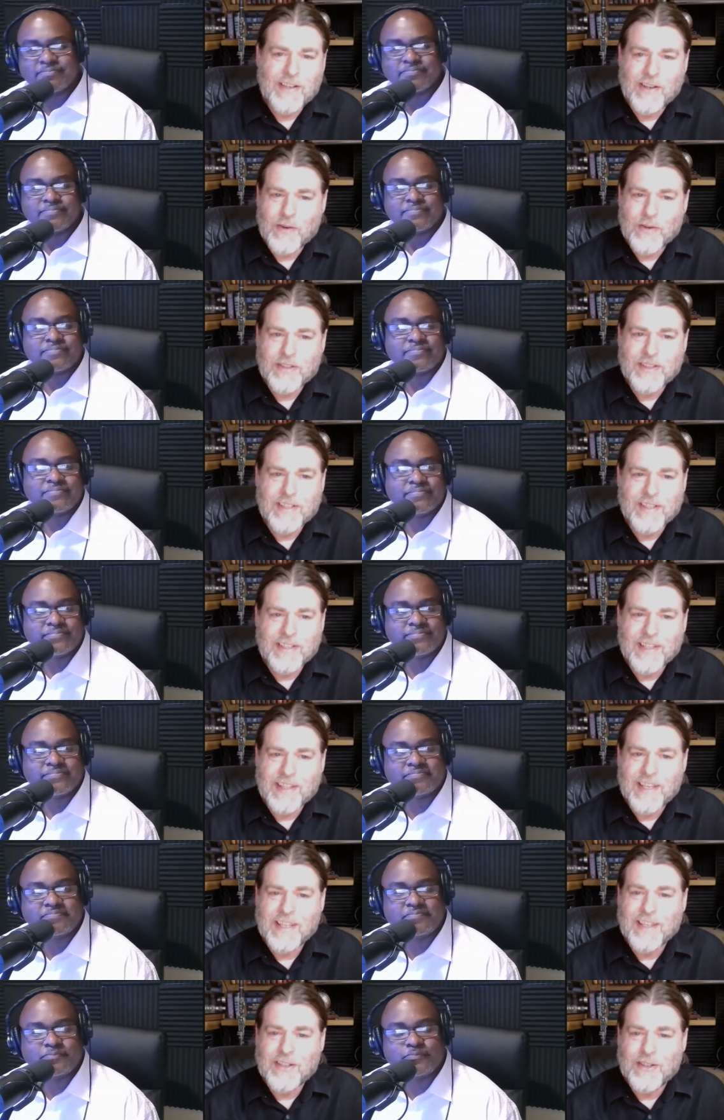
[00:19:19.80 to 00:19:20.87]
Speaker 1: know, it's just the
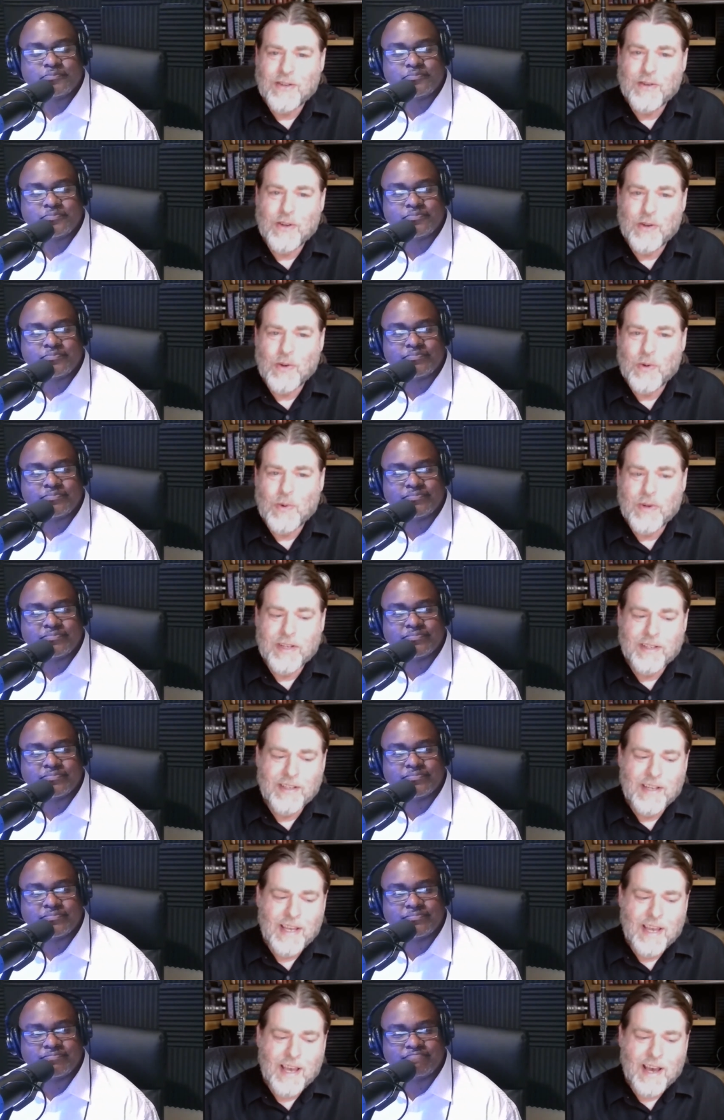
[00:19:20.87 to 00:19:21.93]
thing that you do, and
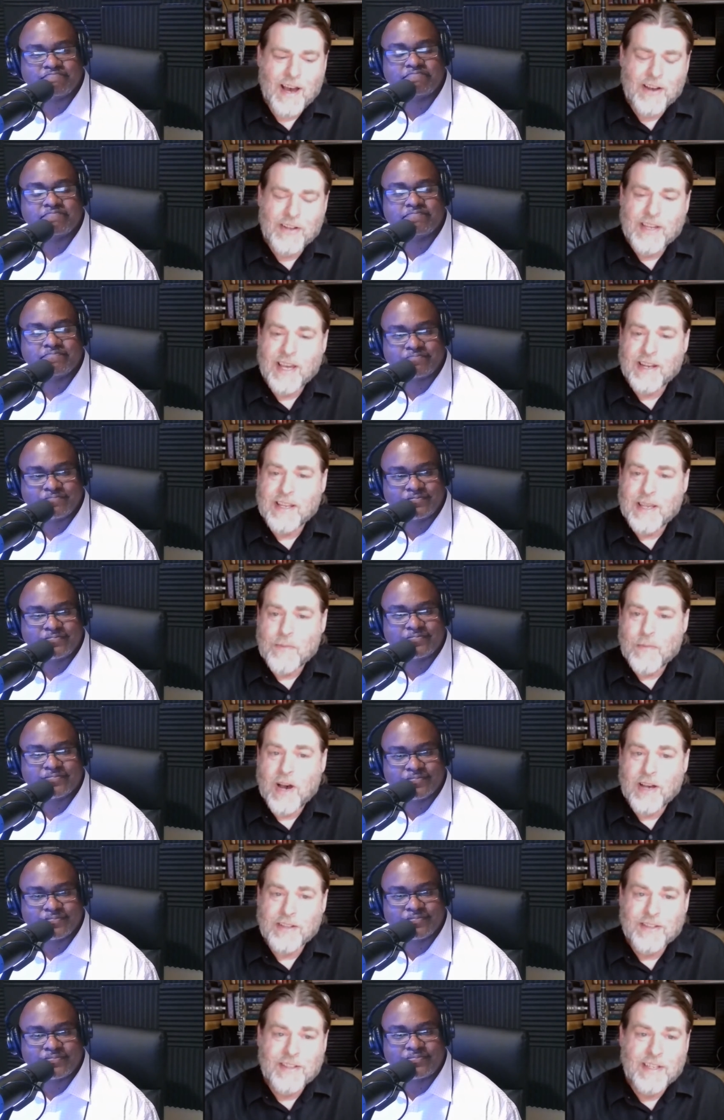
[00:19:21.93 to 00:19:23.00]
uh, you kind of get
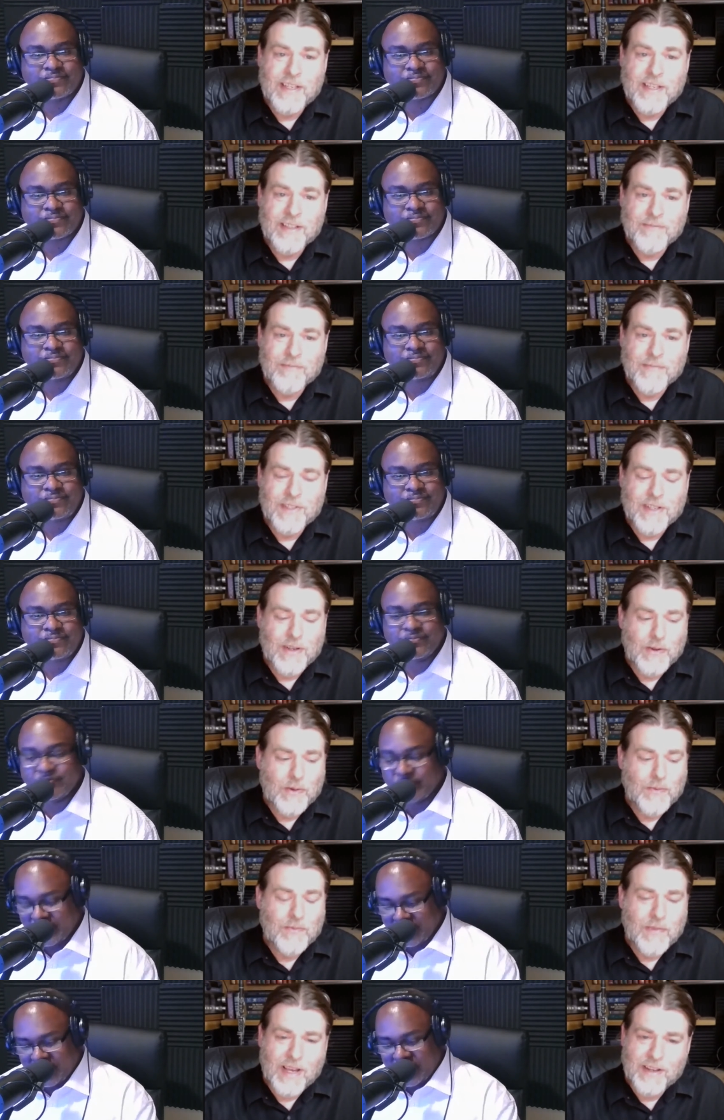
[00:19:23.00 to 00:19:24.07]
boxed in. So
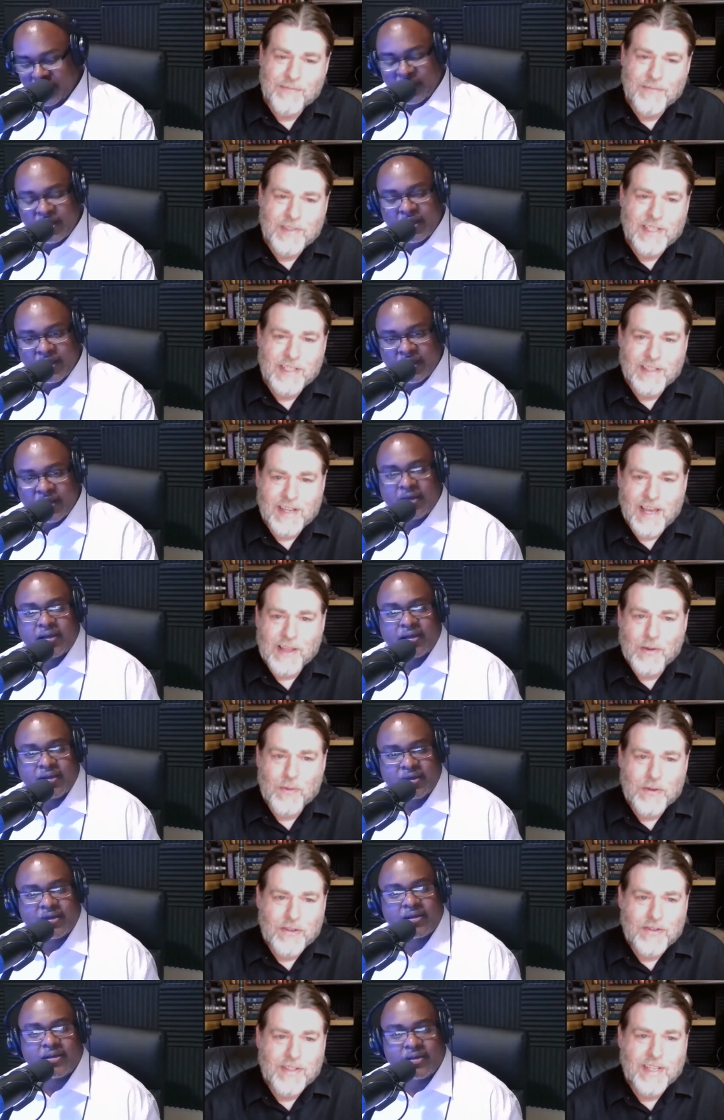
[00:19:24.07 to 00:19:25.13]
mm, I see exactly
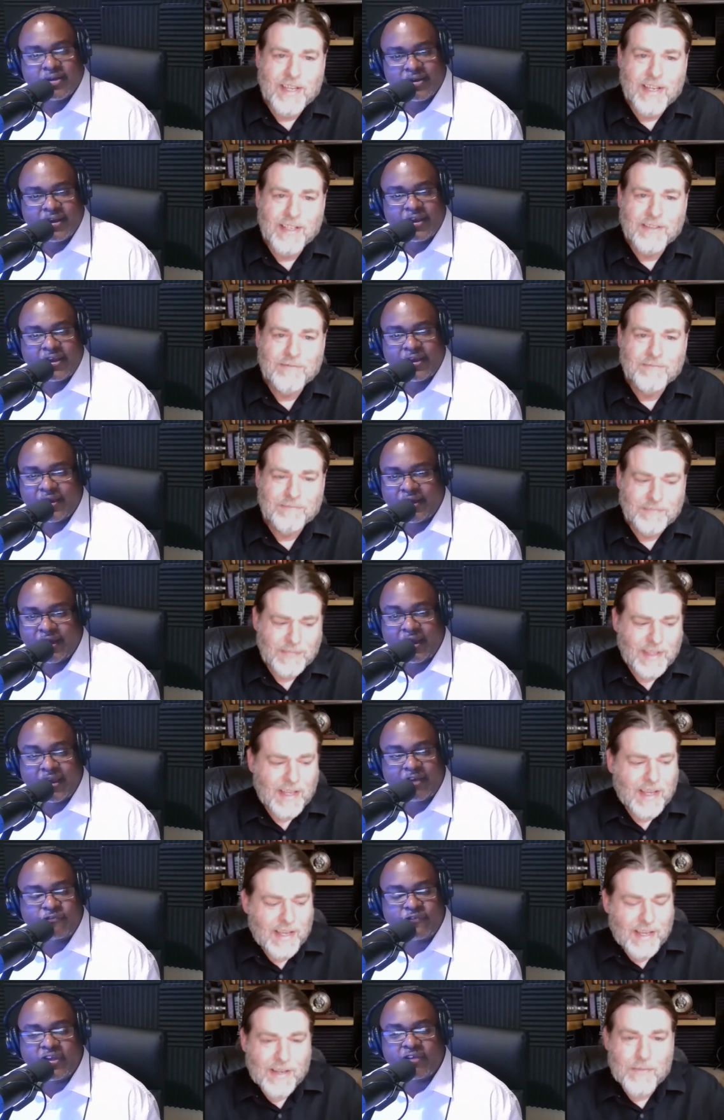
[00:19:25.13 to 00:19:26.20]
what you're saying.
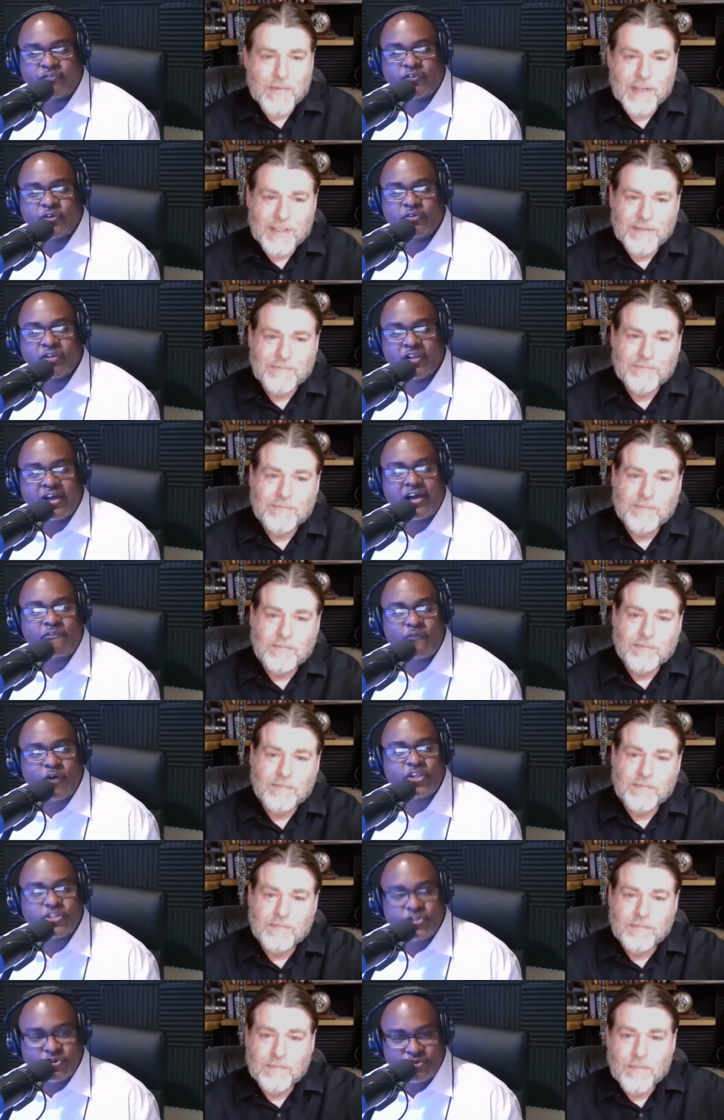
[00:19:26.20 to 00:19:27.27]
Speaker 2: If if but, you love
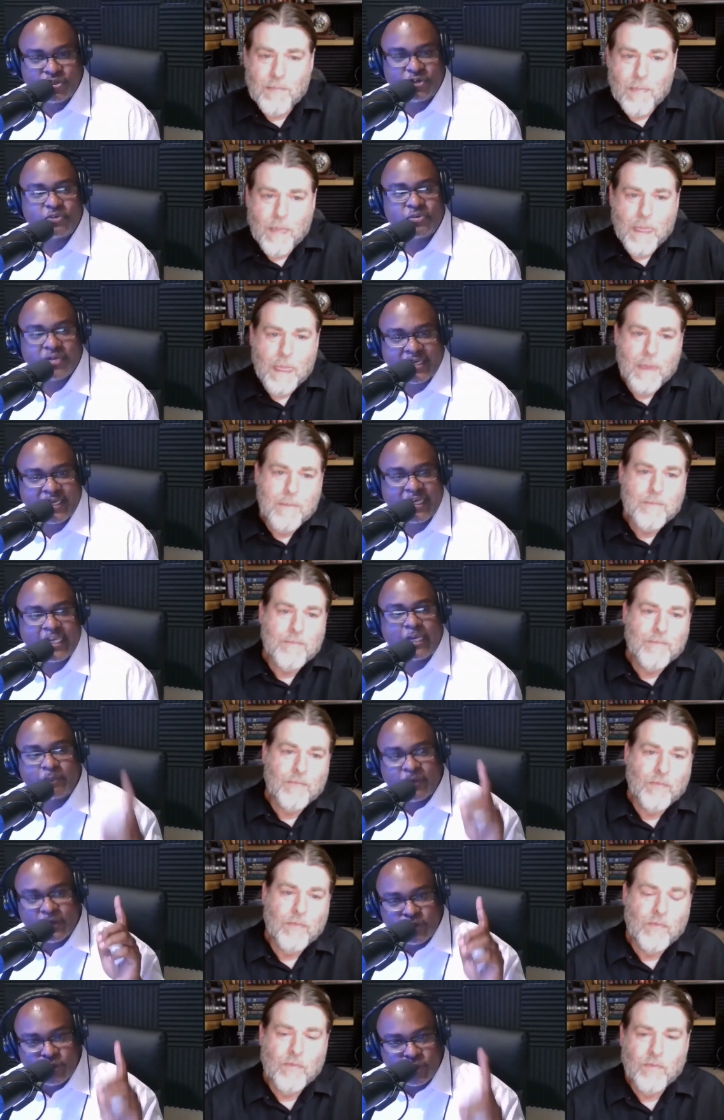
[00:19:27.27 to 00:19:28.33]
what you do, keep
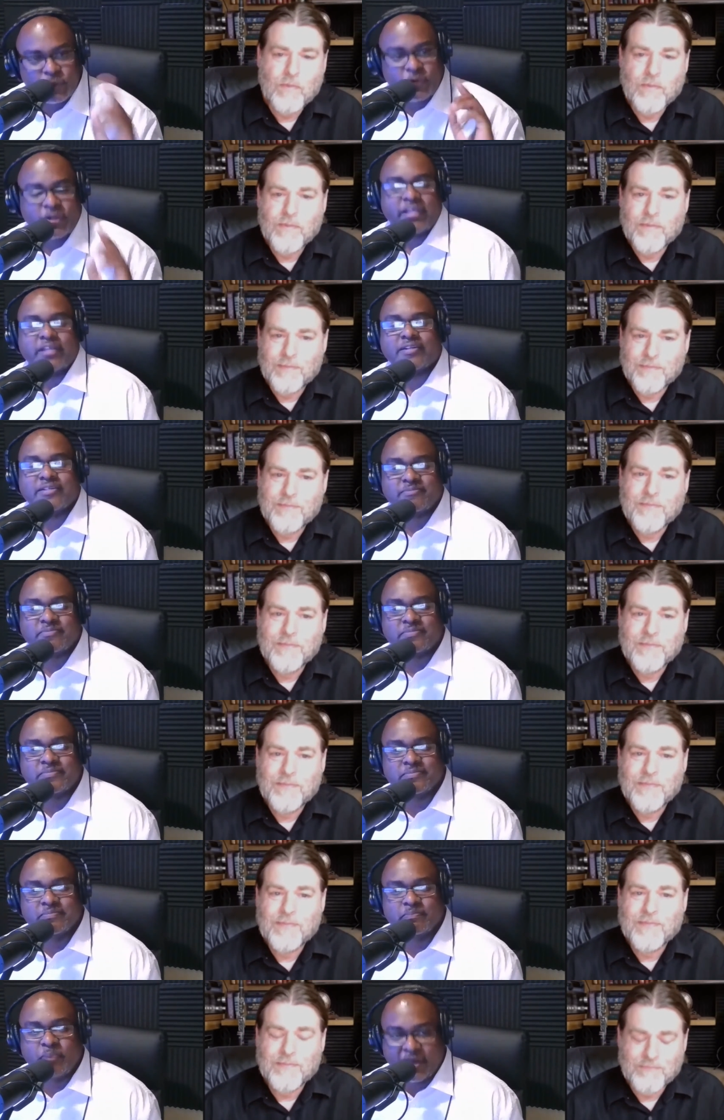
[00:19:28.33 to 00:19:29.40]
doing it.
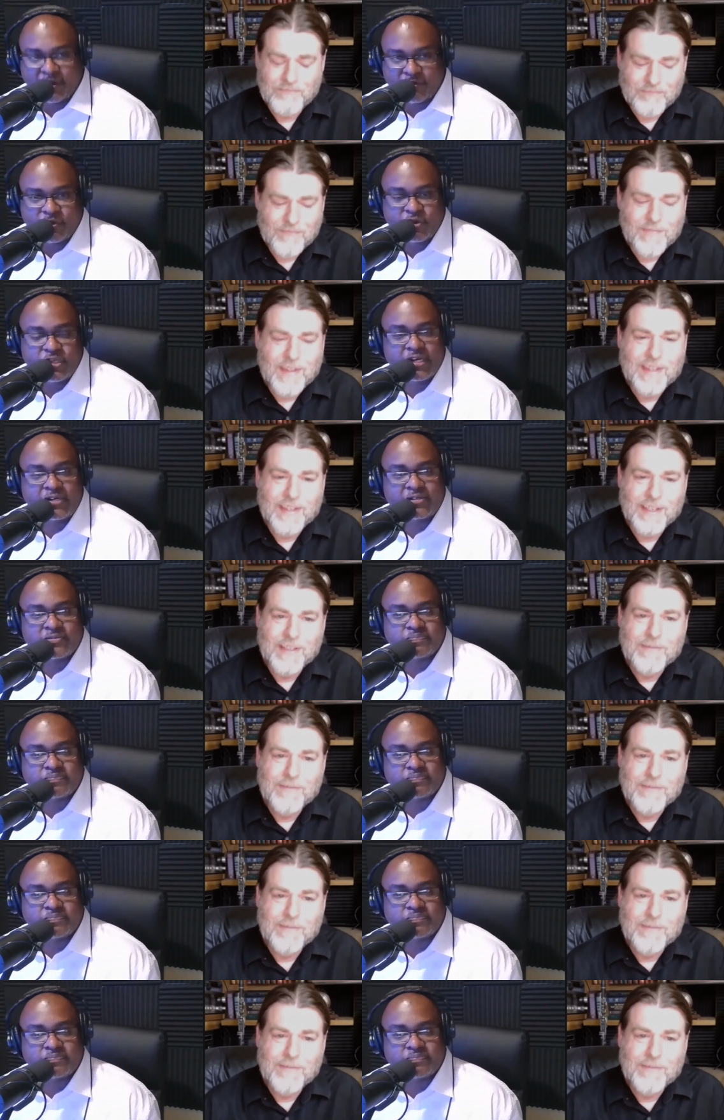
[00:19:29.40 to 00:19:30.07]
But if you don't,